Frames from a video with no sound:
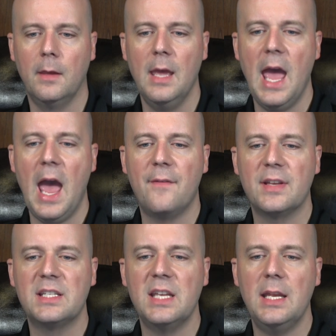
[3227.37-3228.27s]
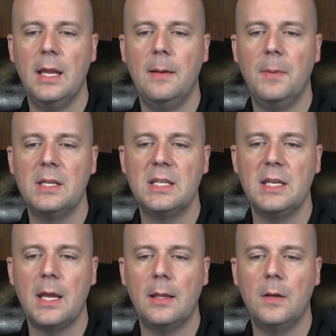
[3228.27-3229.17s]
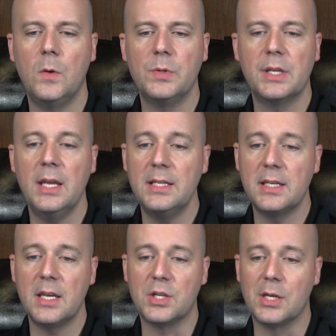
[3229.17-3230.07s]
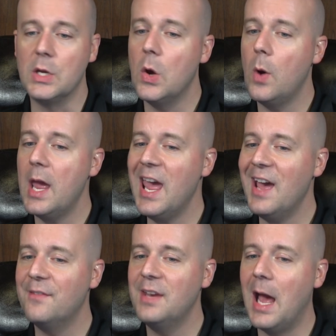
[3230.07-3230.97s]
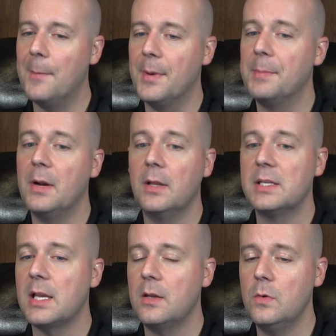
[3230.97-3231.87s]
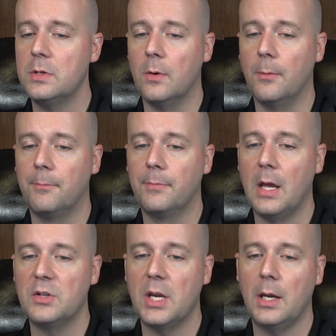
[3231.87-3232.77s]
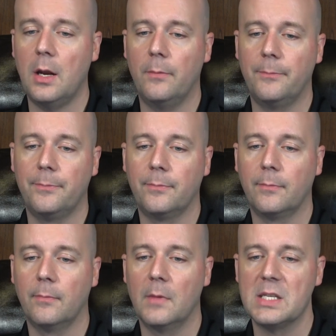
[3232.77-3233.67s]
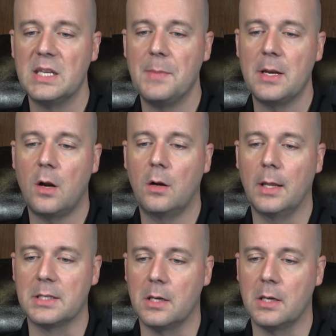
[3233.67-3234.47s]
Have I seen NBC Nightly News Kids Edition? No, I have not, but apparently it's on YouTube. I'll check it out. See my daughter, Alexa.